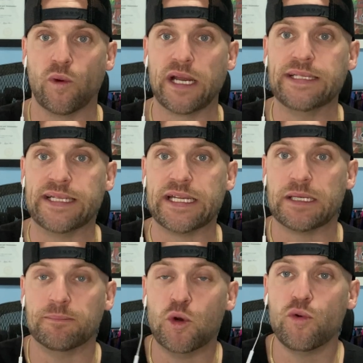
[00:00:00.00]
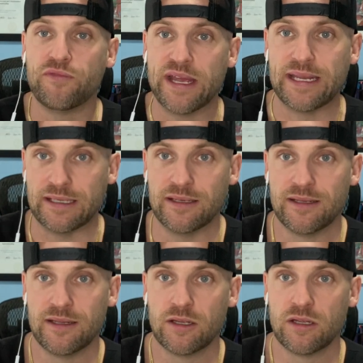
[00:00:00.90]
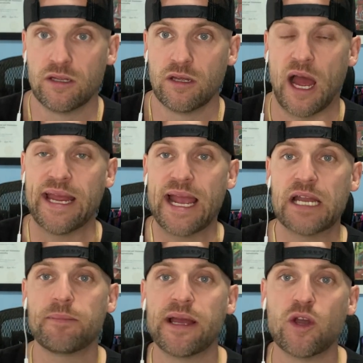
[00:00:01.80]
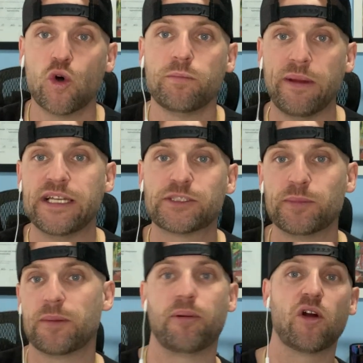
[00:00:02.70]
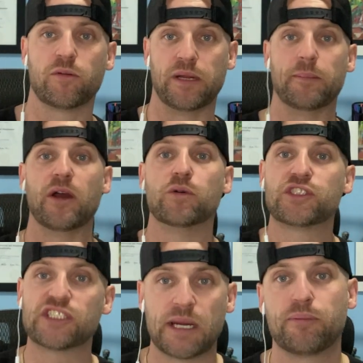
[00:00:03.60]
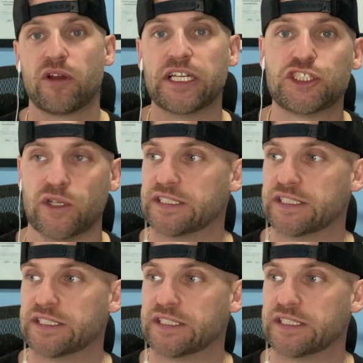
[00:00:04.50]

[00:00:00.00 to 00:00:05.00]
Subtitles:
I didn't move in, I had my own basement apartment, my own separate entrance.